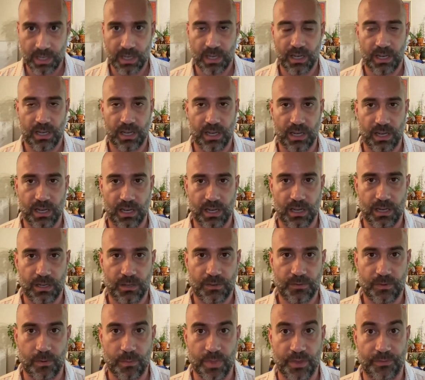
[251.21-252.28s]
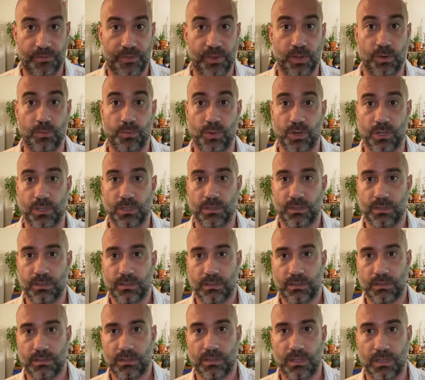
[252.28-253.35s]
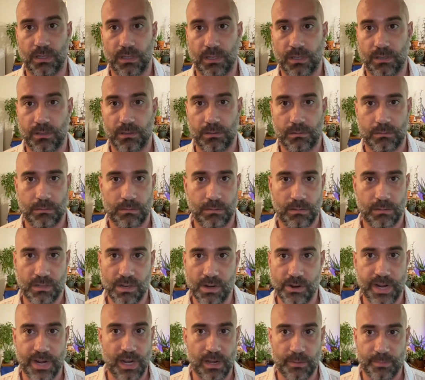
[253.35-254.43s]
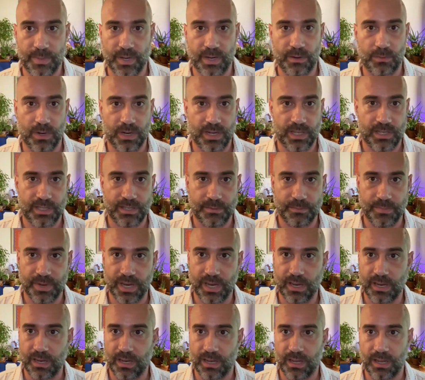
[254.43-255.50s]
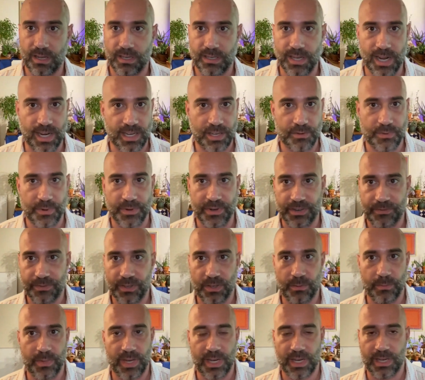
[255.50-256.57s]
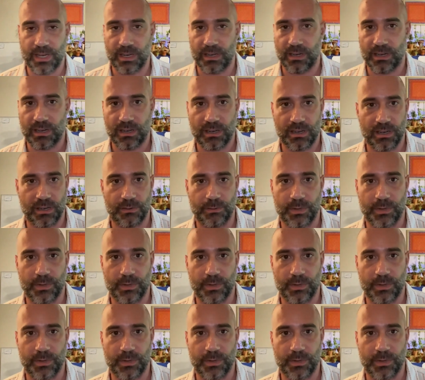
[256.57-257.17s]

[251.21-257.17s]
from the film world. So growing up, I wanted to be a documentary filmmaker.